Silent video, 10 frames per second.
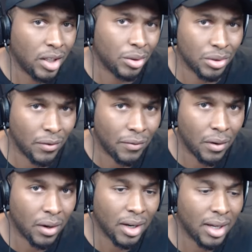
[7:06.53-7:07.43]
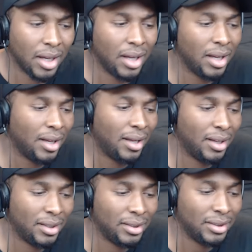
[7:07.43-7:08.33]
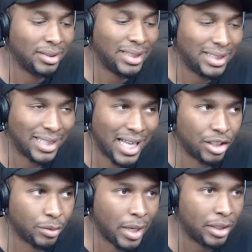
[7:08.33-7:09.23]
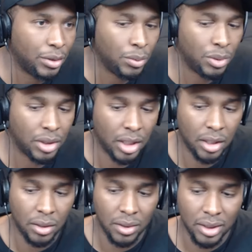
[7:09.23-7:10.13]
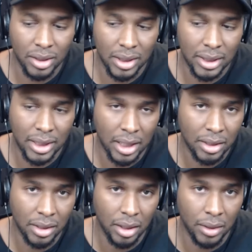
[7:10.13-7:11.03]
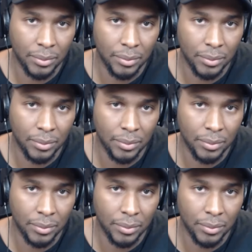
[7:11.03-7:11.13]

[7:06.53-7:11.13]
videos so far, she's not trying to sell sexy.